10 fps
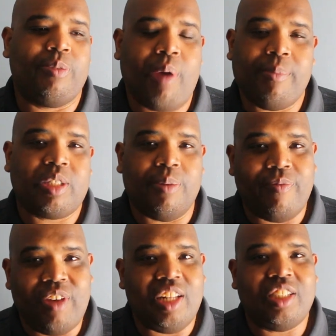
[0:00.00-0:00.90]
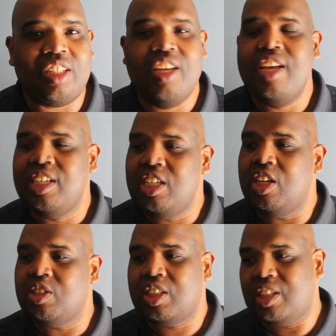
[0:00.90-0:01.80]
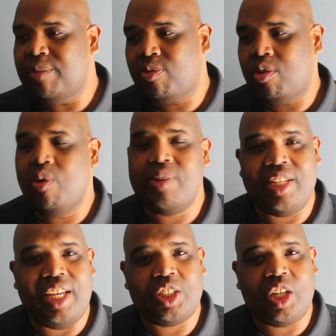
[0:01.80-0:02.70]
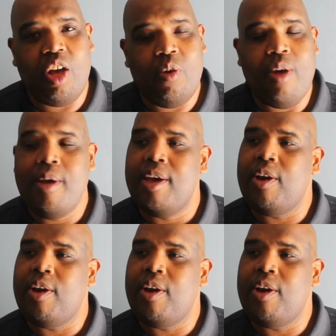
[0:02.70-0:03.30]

It's probably some village, you know, stuff thrown in that show.